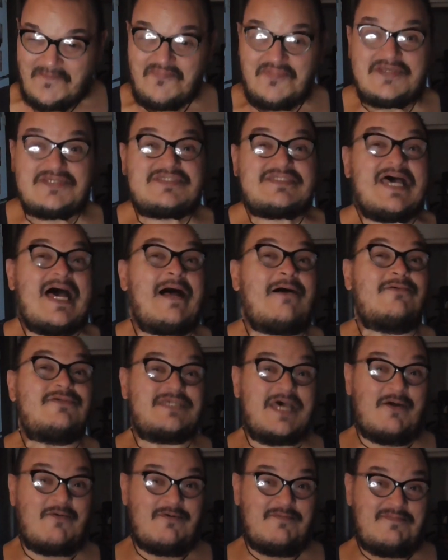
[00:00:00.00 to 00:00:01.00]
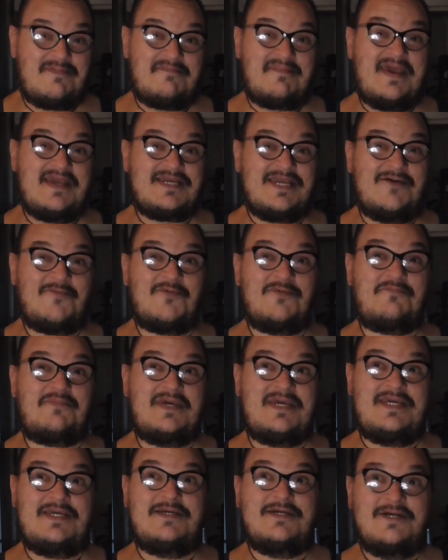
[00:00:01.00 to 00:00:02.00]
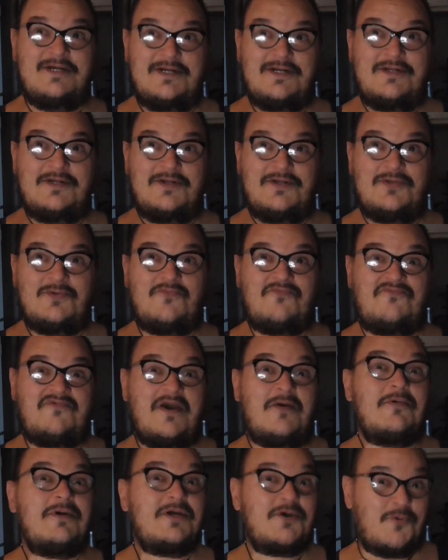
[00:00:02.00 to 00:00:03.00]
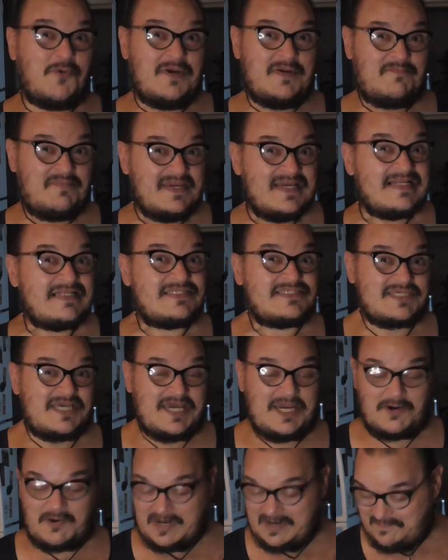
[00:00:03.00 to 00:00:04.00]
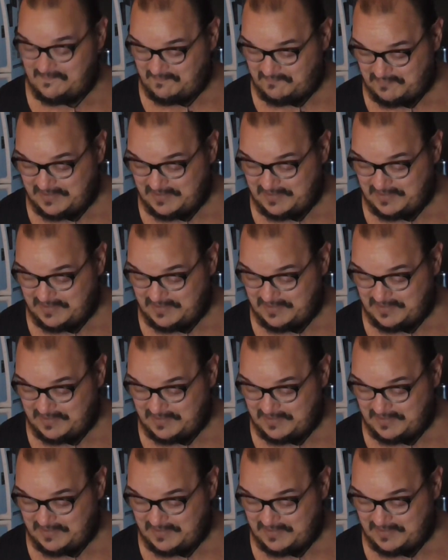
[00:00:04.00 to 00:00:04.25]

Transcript: The sounds I would be making would be very creepy and scary.